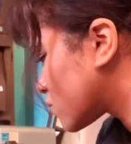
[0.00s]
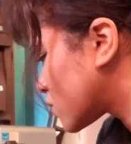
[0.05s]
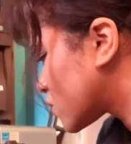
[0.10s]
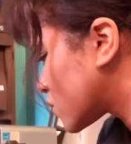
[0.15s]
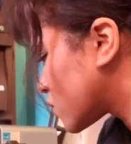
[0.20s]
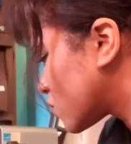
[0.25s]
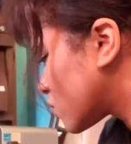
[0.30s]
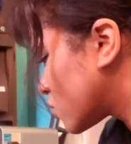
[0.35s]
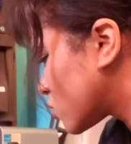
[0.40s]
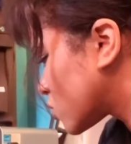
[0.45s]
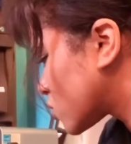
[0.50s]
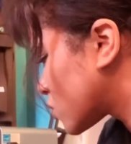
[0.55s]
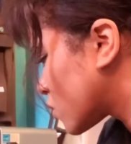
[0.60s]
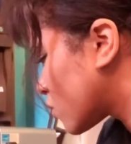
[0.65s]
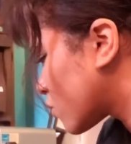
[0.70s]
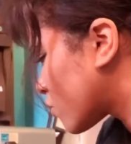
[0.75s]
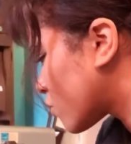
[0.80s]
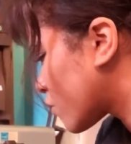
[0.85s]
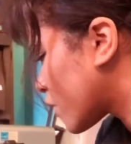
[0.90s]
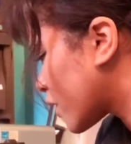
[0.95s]
So I just
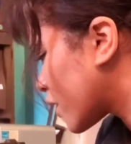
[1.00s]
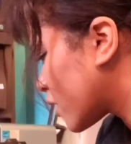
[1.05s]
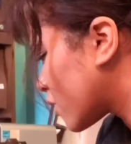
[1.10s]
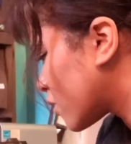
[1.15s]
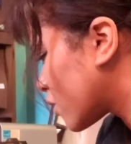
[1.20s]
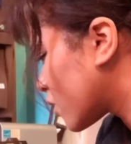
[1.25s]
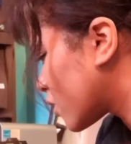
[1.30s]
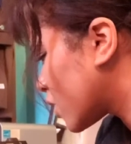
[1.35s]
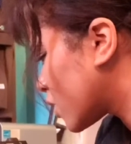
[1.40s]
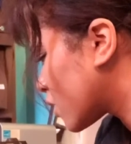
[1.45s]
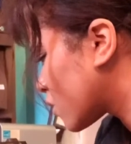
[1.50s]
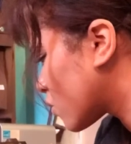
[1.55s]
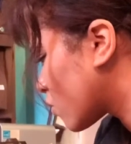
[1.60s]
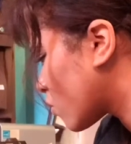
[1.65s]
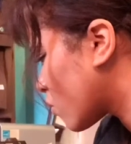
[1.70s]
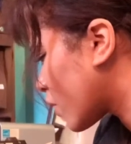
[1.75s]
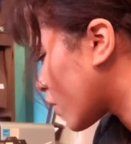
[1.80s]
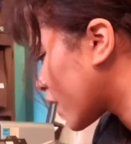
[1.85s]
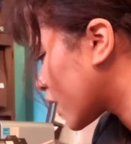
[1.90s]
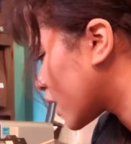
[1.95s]
go right underneath the
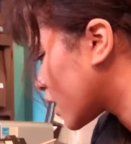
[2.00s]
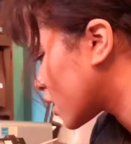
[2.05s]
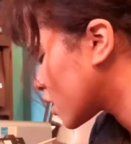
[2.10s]
white,